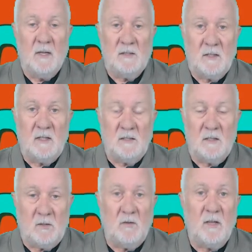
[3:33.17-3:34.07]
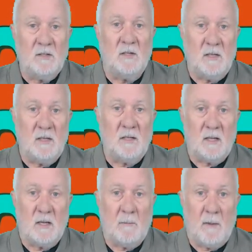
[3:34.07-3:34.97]
So these are two things you need to
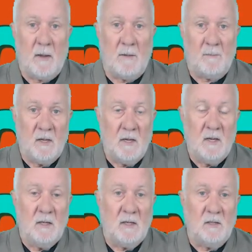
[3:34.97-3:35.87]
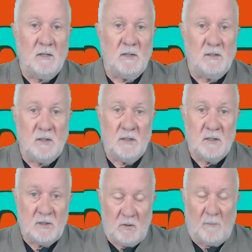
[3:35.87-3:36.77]
think about. Can you just
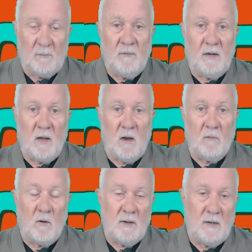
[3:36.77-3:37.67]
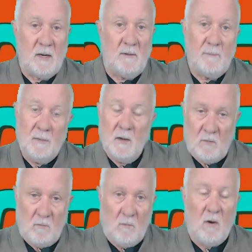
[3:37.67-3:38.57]
stop the video right now,
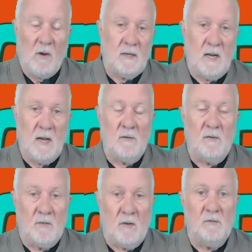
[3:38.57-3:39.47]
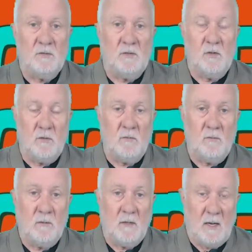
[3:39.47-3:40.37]
write down those two
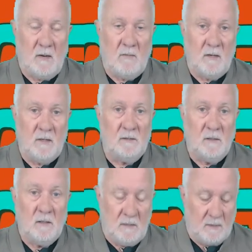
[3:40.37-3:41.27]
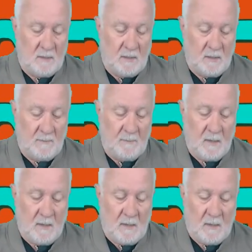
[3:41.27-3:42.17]
areas,
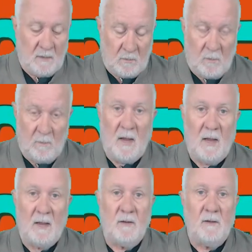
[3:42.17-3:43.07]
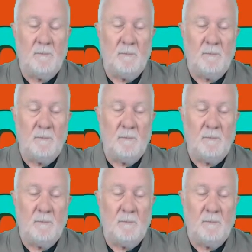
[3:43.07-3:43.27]
your behavior